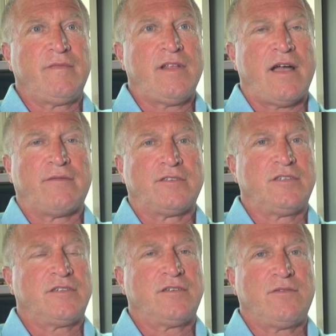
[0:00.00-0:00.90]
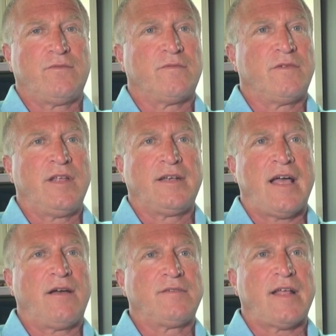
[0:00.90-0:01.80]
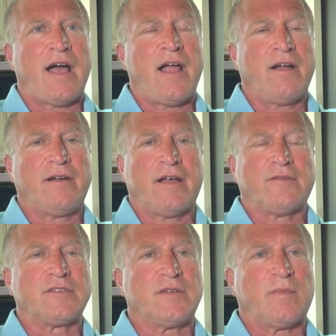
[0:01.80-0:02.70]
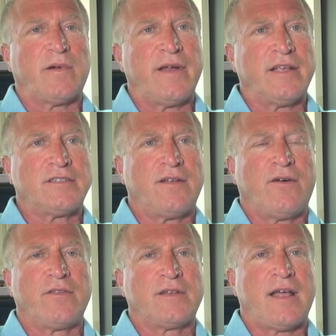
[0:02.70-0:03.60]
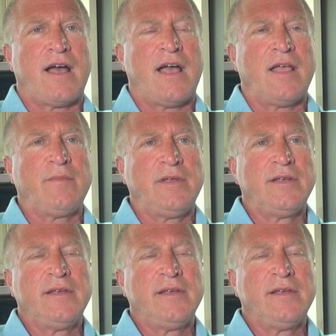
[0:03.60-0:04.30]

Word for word: You know, I was just so run down, tired. I was depressed all the time.